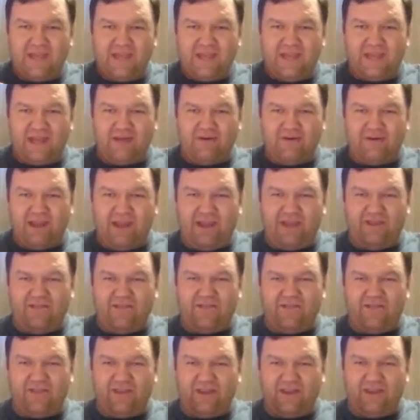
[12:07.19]
I don't
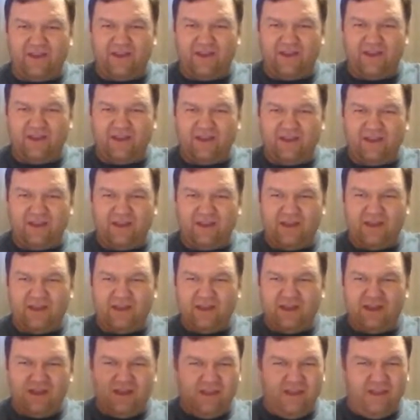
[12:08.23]
have the
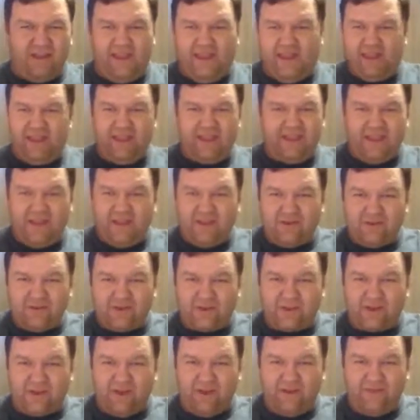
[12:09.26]
any of the other
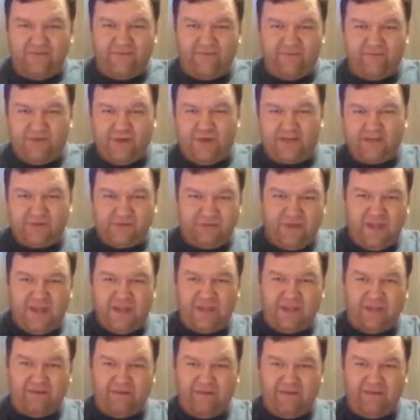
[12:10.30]
stuff, plus being
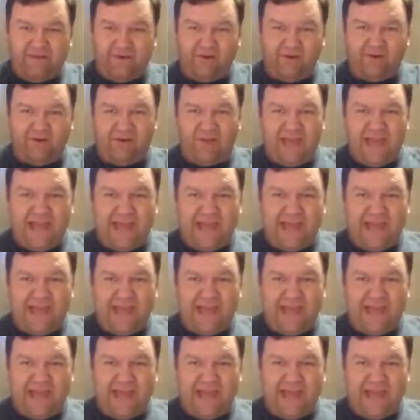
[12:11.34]
at my phone.